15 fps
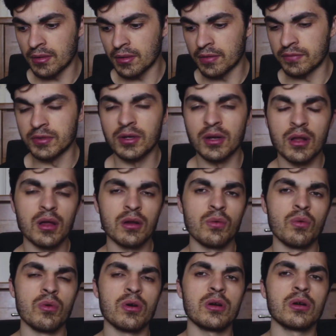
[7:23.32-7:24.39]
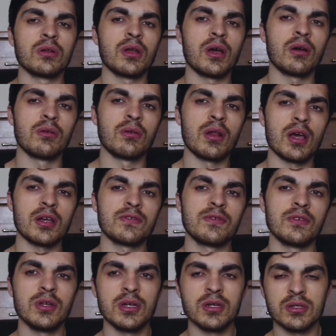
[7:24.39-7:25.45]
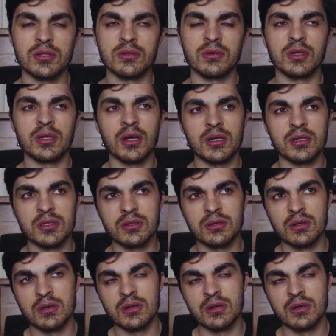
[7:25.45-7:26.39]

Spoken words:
I've done a lot of work on that over the last few years, so I guess